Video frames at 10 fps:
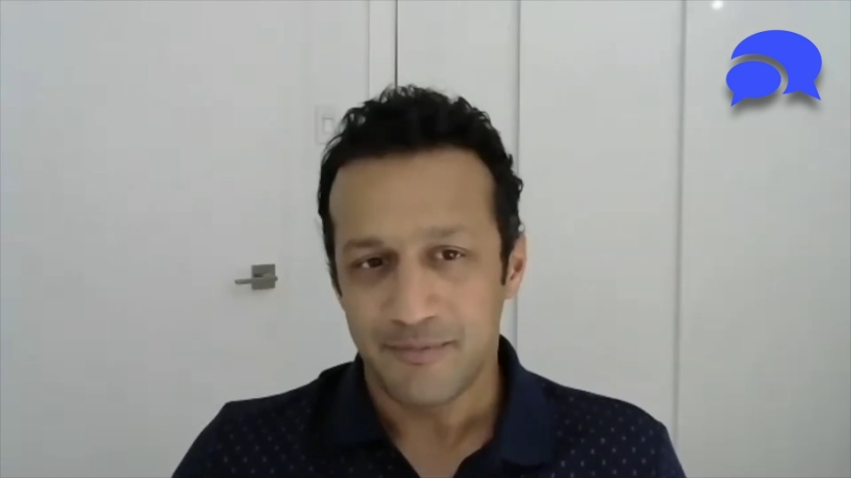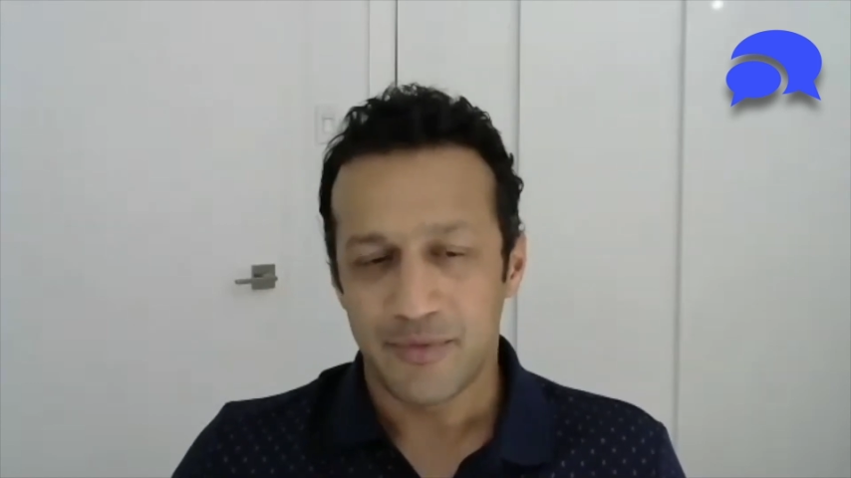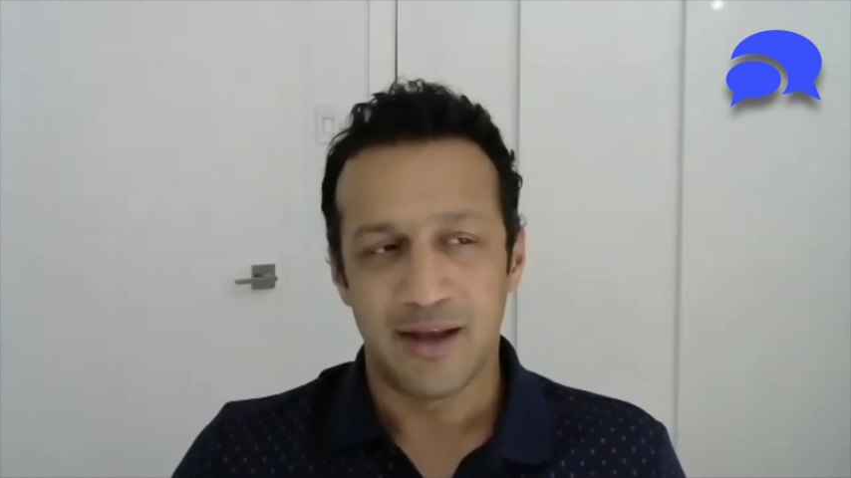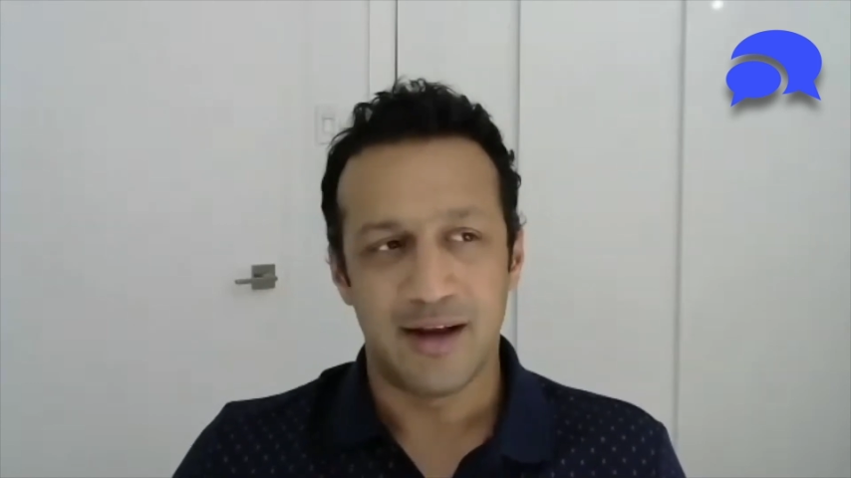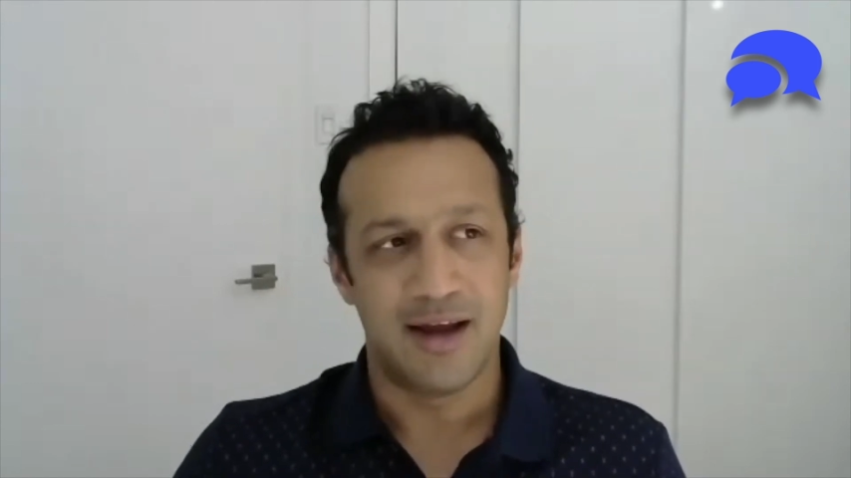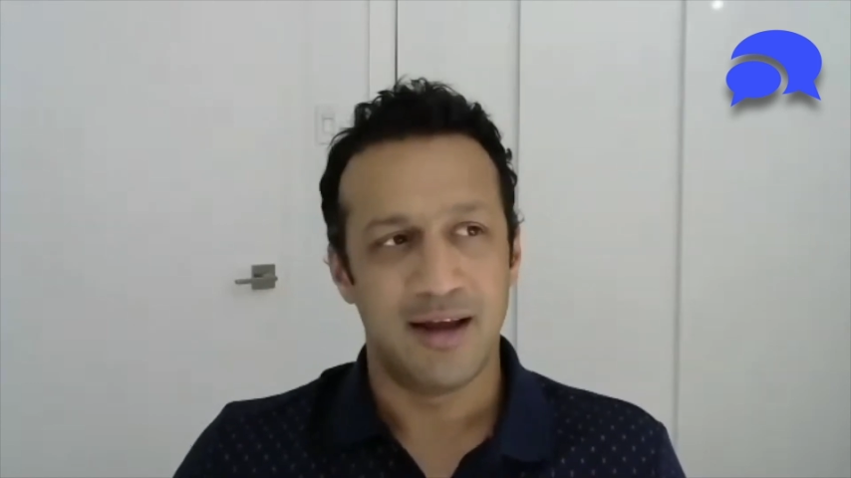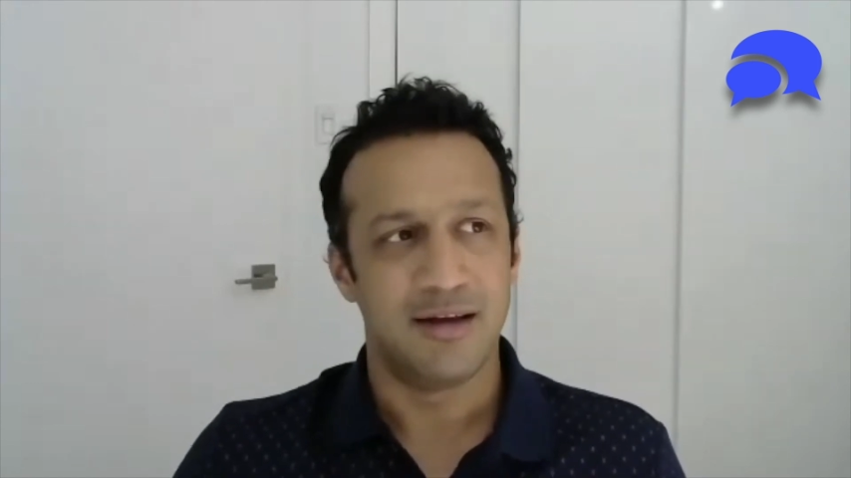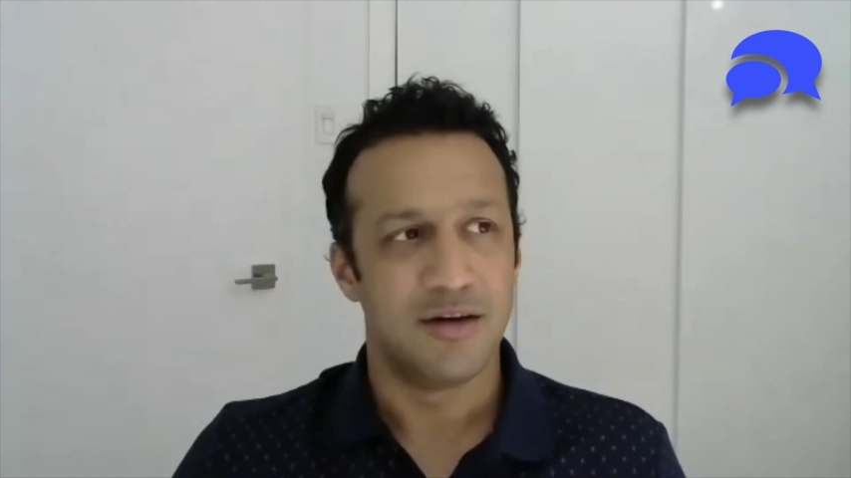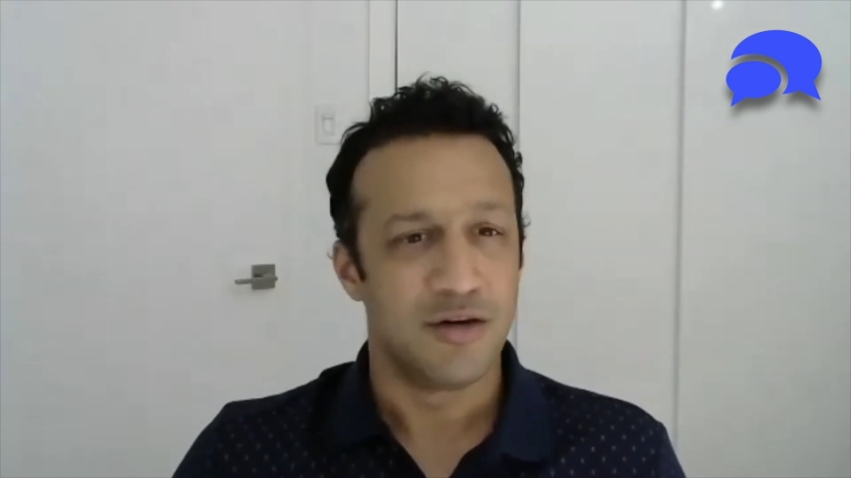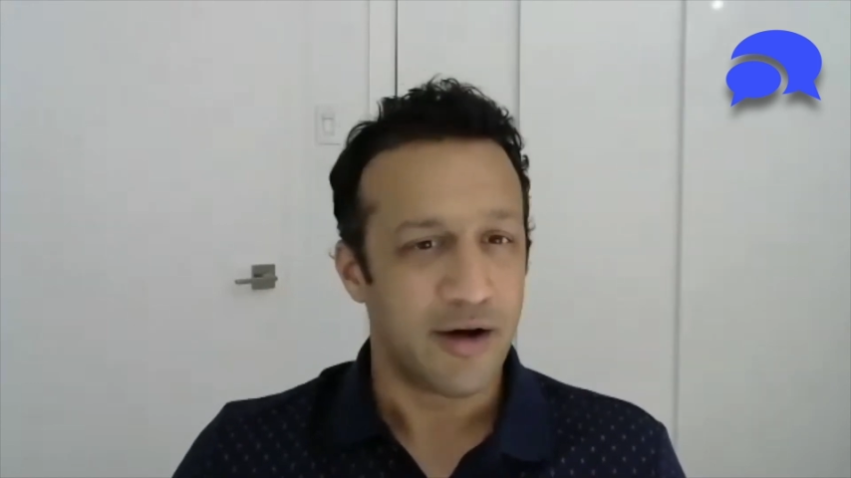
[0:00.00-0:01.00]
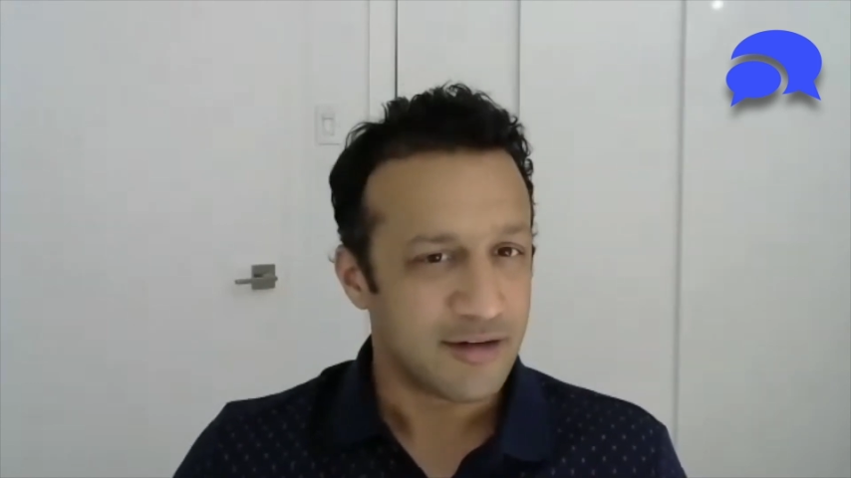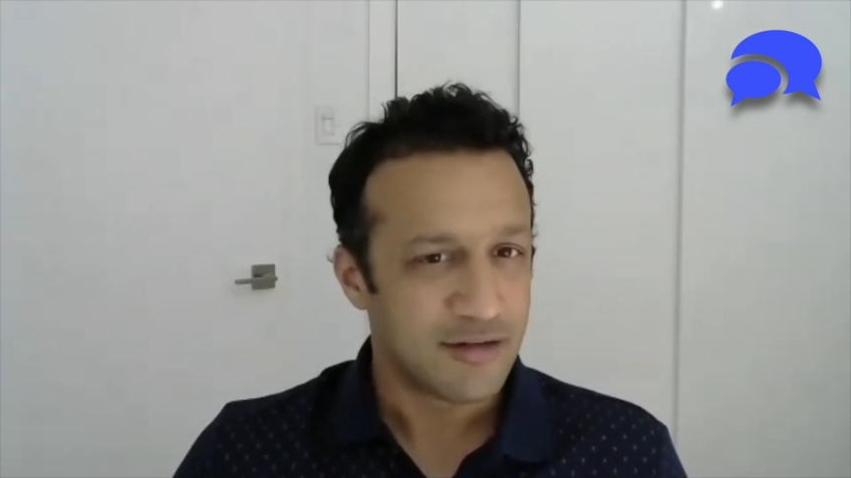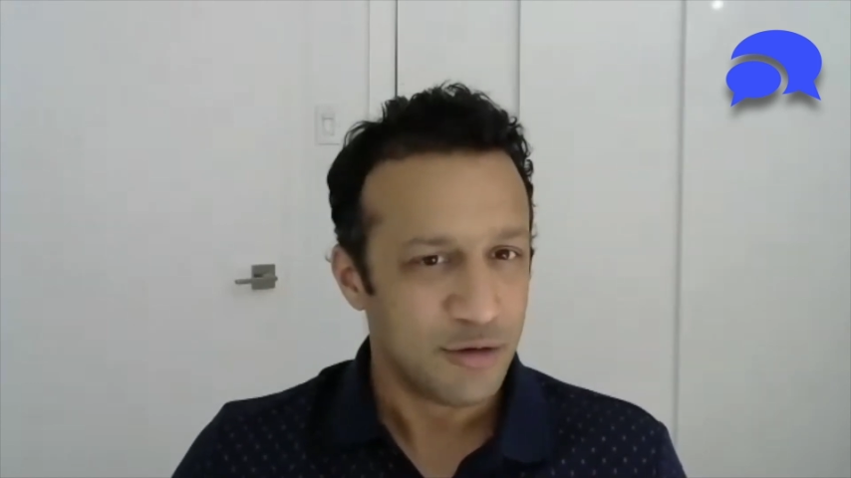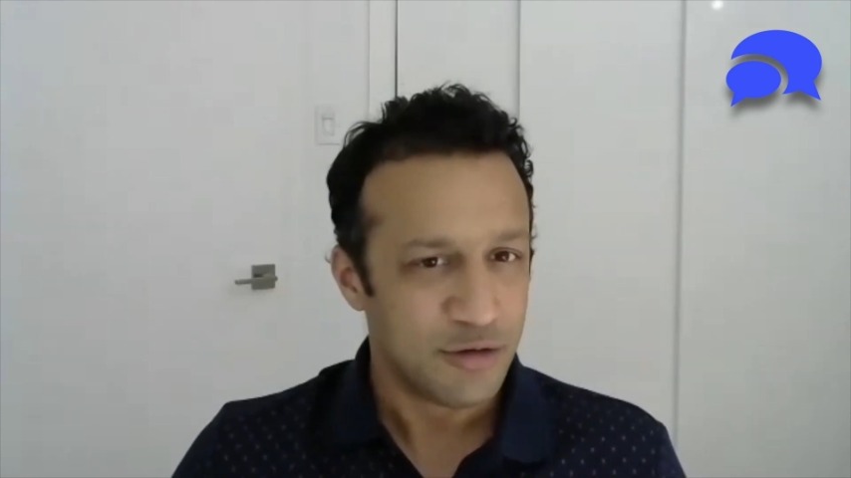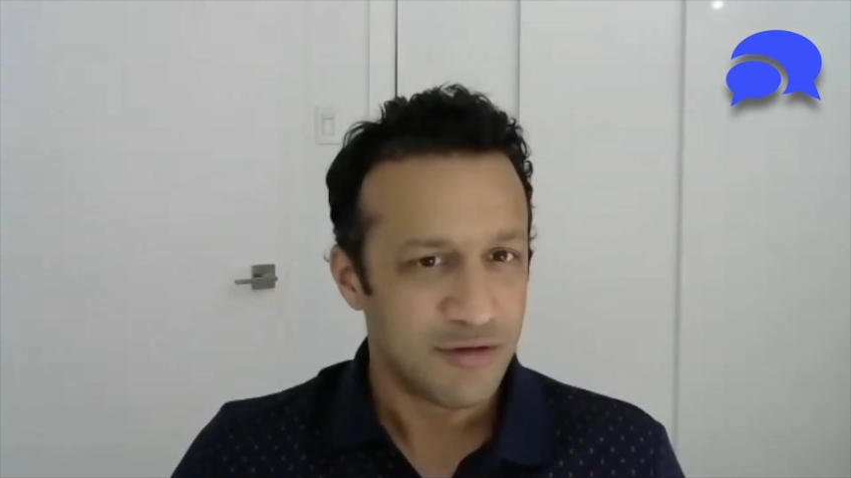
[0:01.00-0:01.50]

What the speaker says: in a non-exclusive